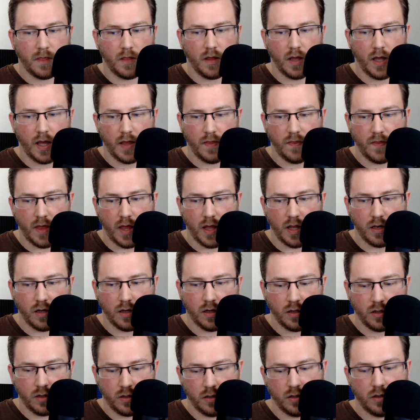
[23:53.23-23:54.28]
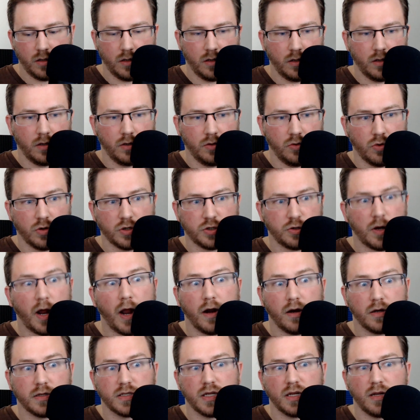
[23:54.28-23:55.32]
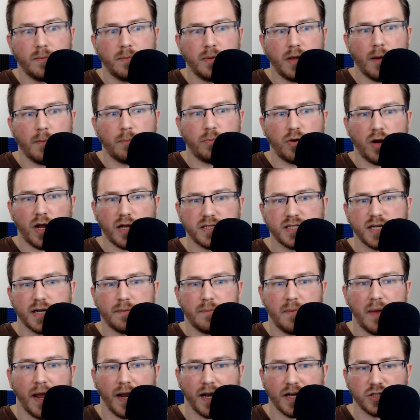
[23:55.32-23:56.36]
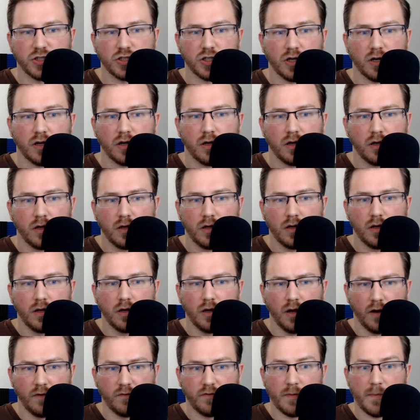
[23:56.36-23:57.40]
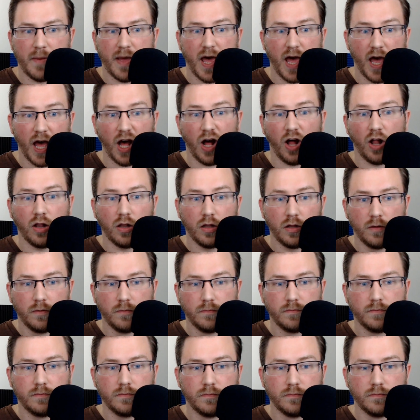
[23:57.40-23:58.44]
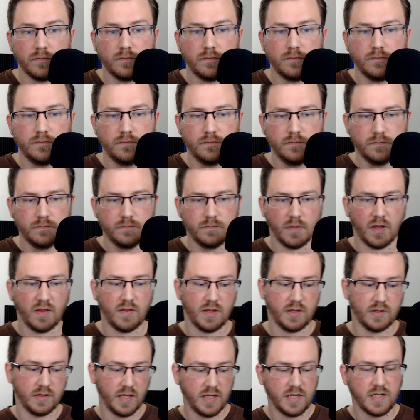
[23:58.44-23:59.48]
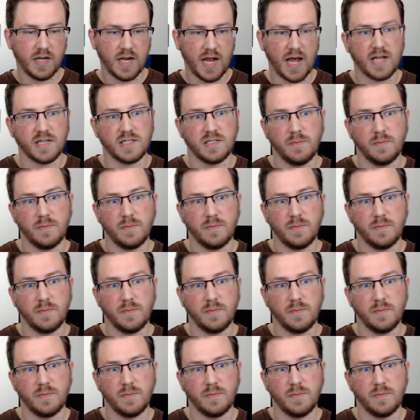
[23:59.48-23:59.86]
and then Northstrider is going to be a project manager from hell. And then Lyndon has to